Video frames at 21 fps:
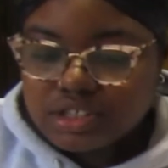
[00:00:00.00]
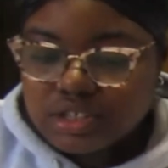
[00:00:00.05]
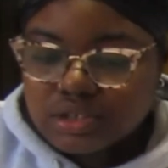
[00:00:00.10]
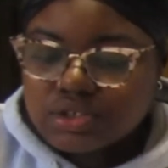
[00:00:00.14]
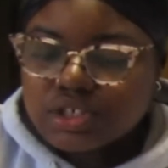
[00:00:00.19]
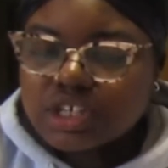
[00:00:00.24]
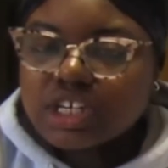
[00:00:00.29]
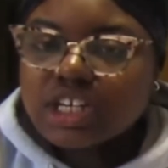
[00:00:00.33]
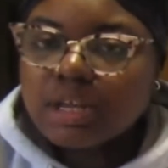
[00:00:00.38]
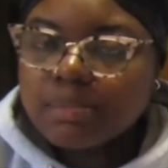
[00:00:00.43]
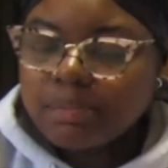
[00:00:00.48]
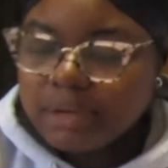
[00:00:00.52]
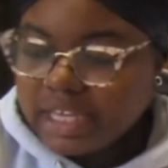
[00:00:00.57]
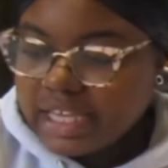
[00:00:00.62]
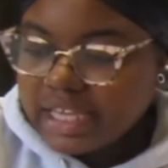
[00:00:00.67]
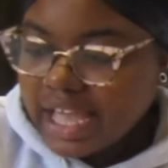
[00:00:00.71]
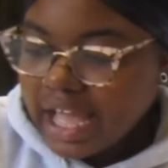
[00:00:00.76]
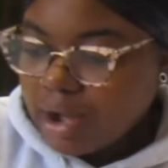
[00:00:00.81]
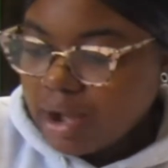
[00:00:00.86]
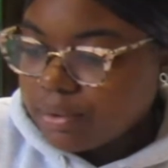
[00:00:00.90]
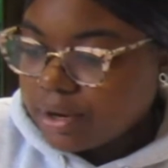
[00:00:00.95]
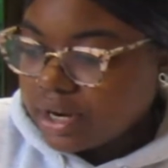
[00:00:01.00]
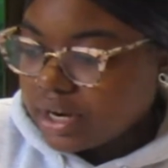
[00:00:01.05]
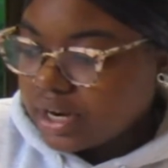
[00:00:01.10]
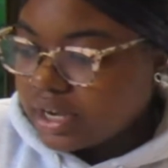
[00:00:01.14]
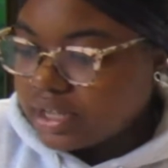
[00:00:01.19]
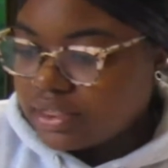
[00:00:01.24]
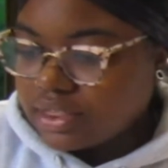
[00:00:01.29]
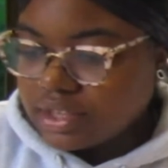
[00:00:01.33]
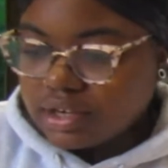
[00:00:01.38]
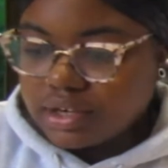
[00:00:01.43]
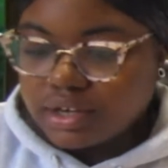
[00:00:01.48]
Those are going to be our
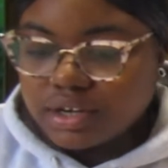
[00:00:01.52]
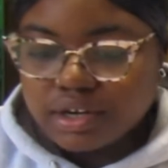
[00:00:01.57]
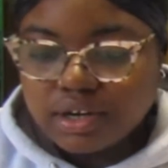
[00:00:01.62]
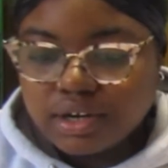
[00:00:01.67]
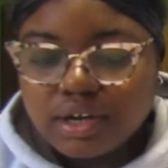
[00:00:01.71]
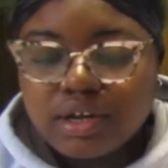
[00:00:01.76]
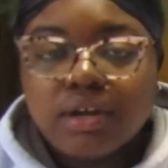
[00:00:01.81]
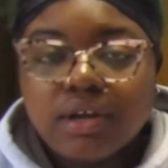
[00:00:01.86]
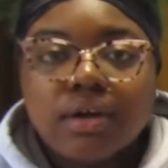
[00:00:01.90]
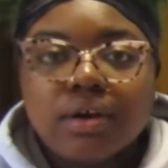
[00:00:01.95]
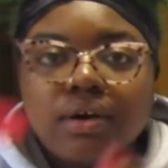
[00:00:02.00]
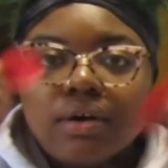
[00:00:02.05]
other